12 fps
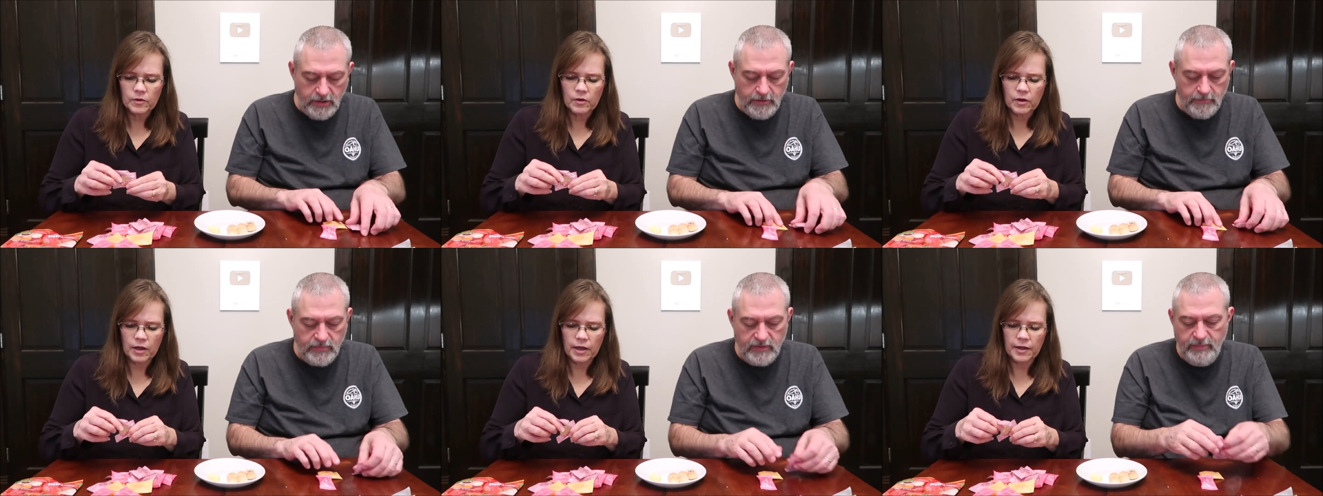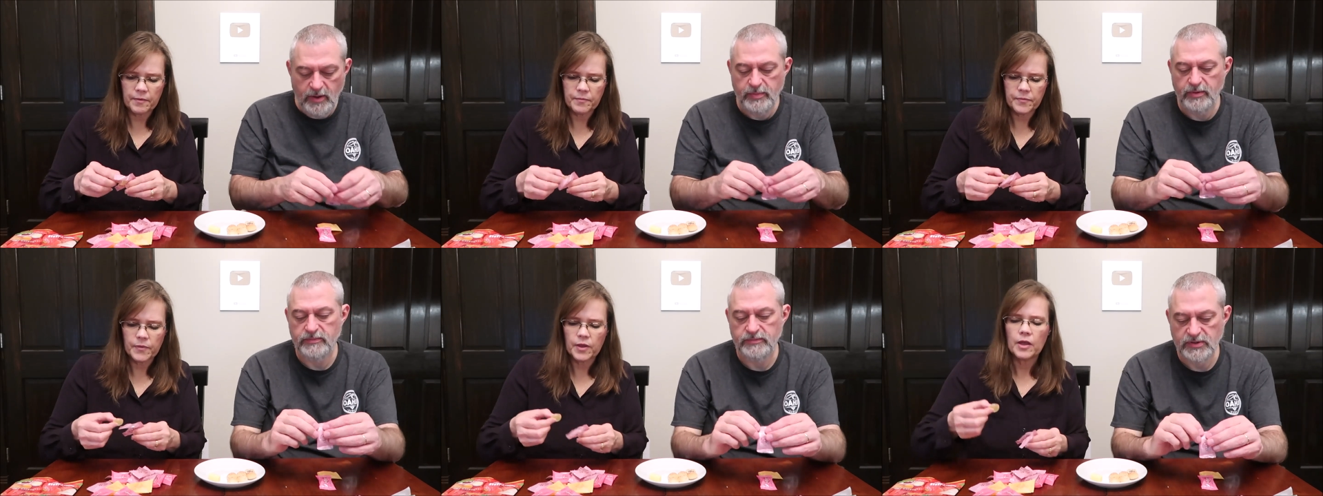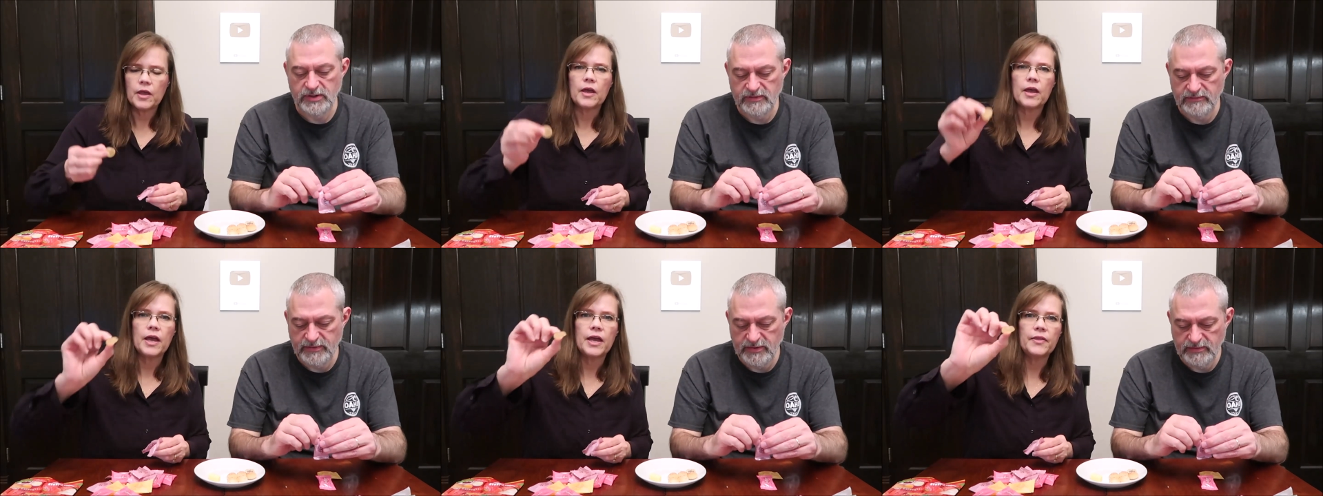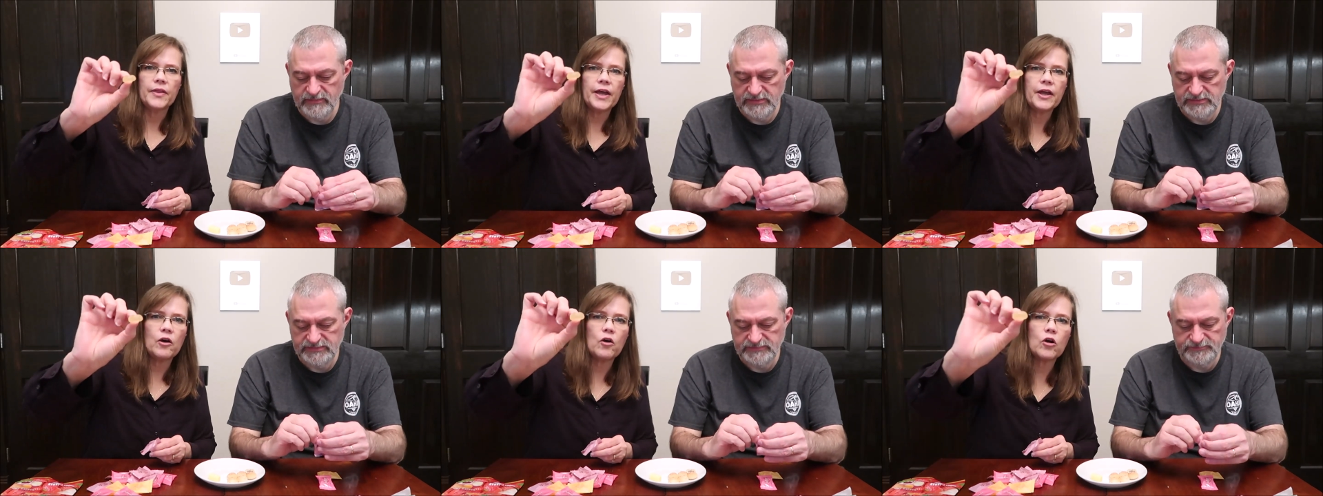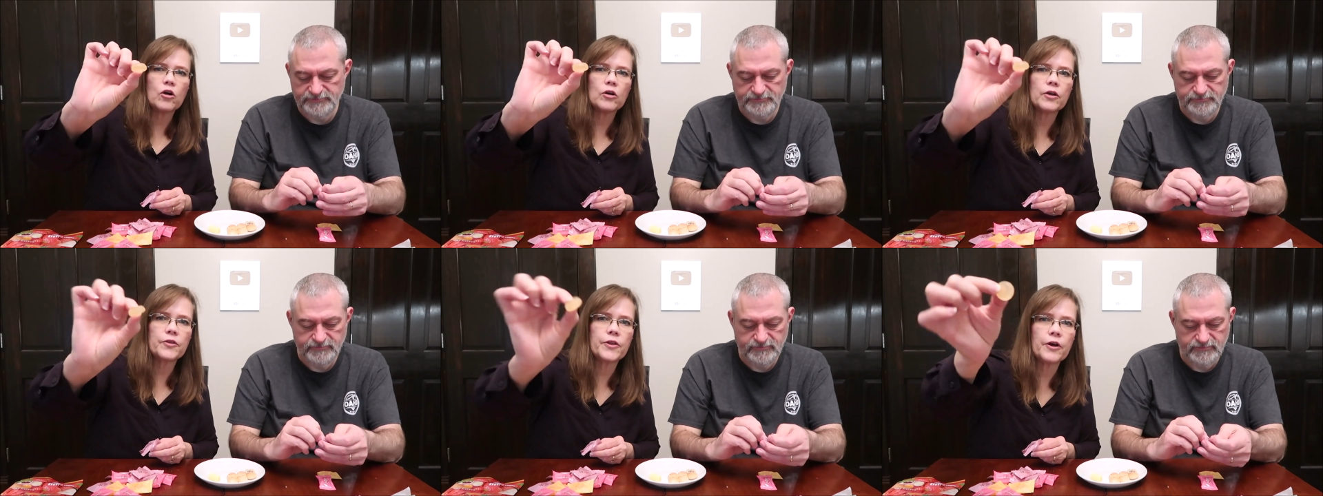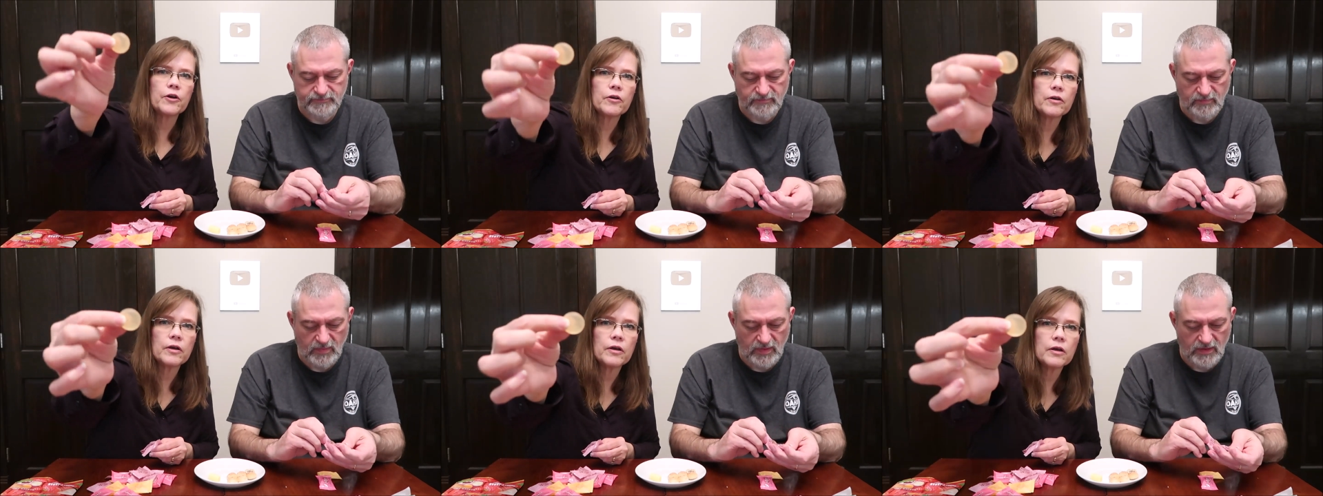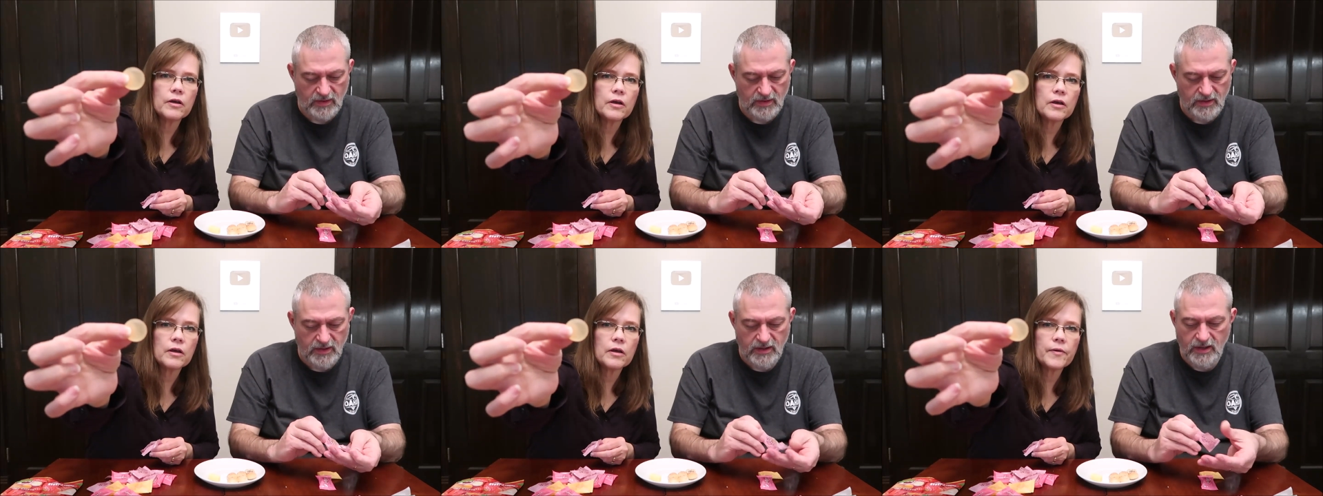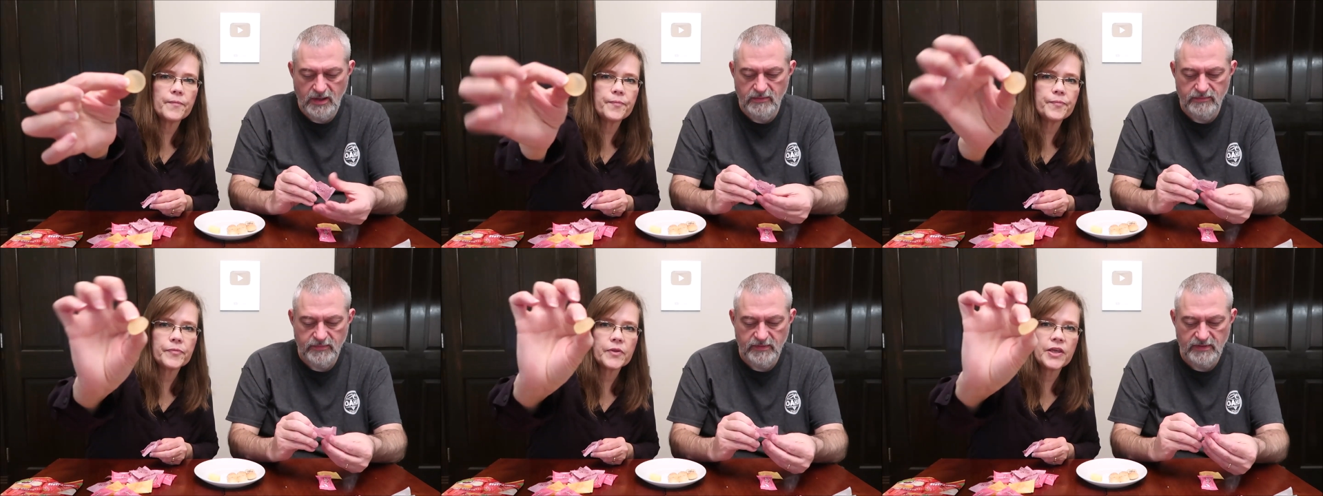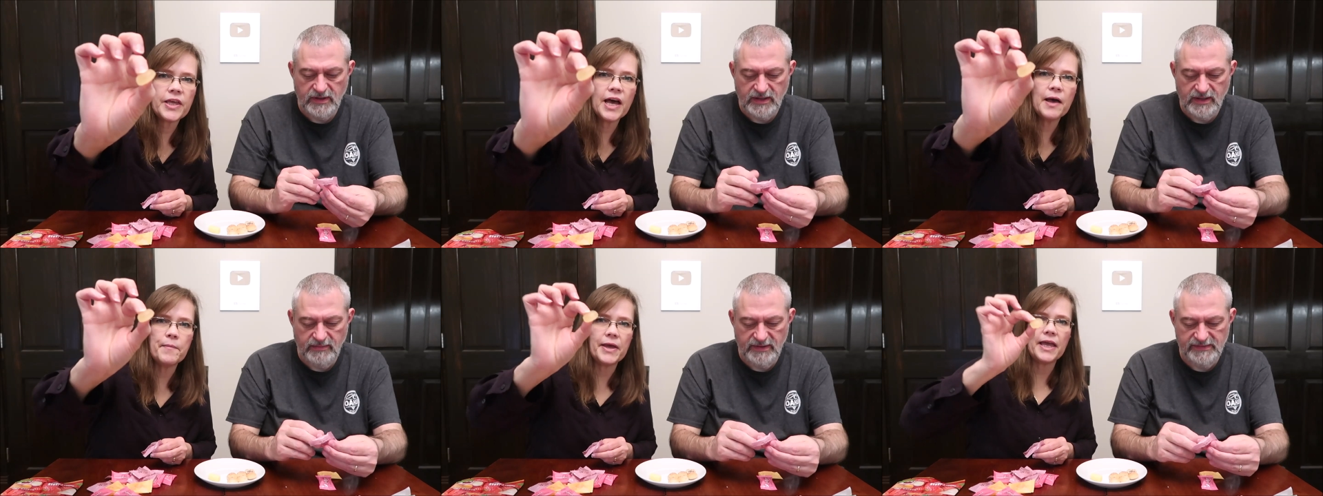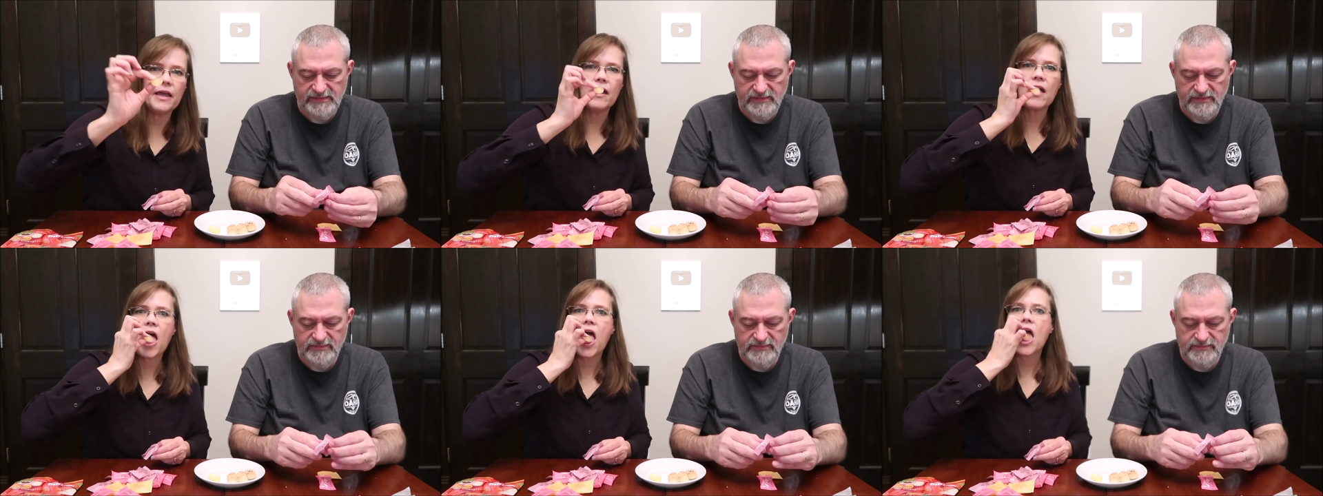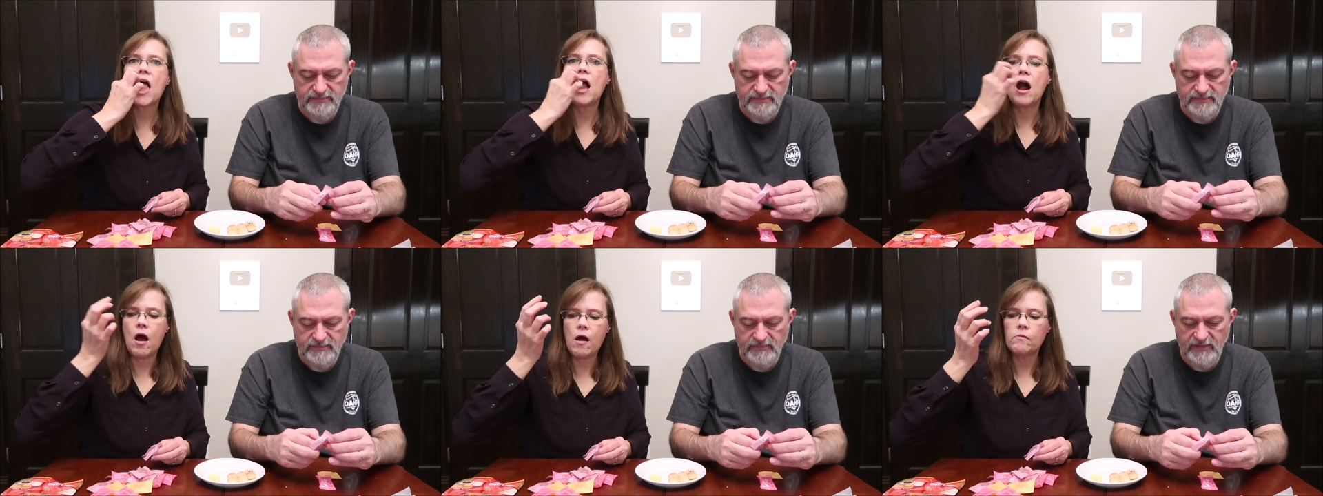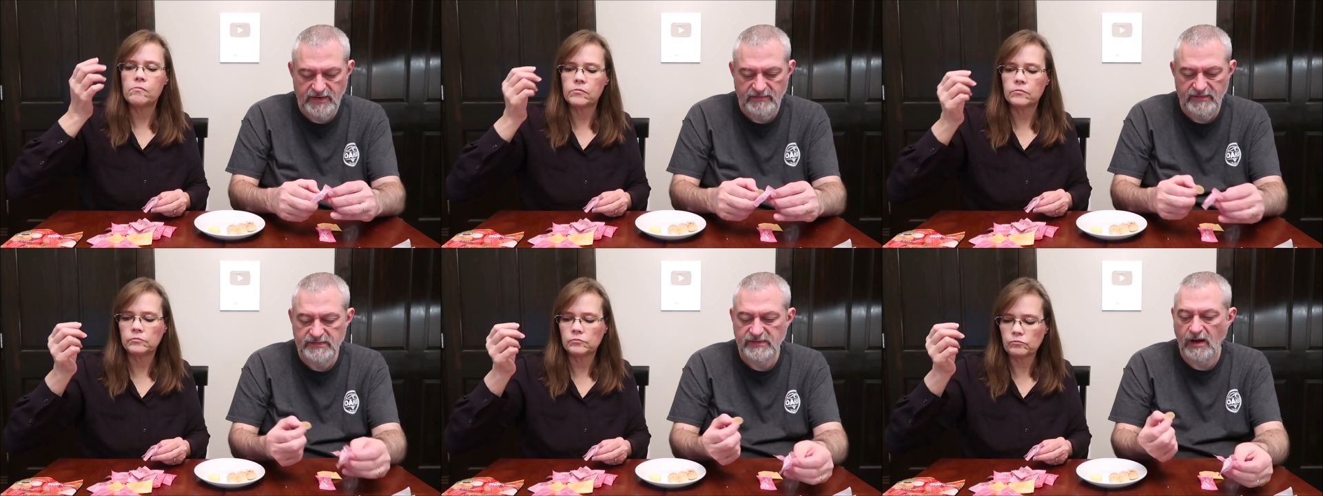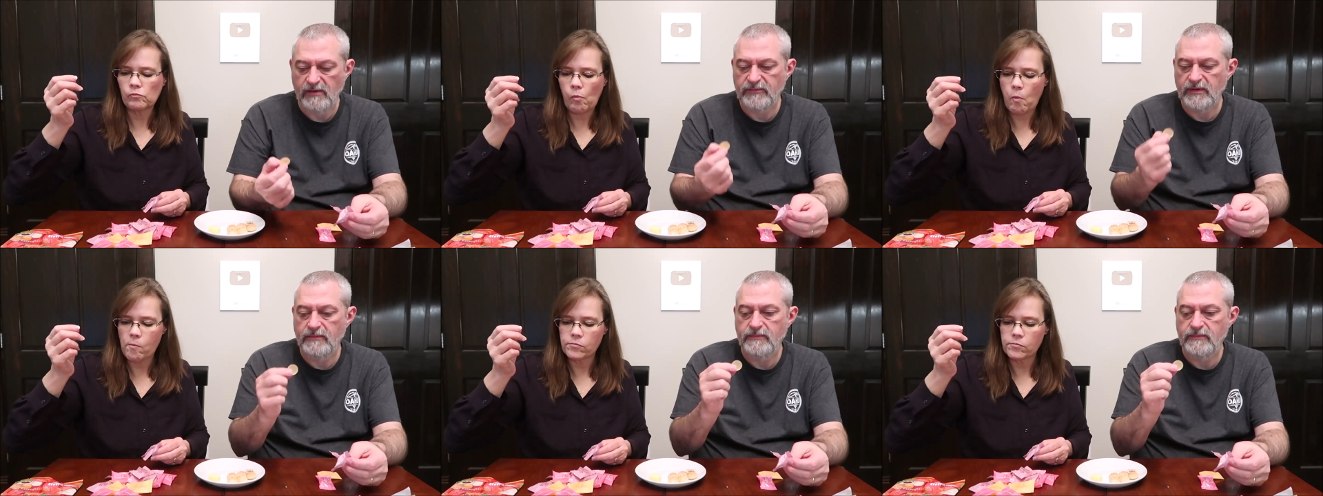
Speaker 1: Okay. The purple. The purple. And they are they're, oh, they're like gummy. Uh huh.
Speaker 2: Very very soft.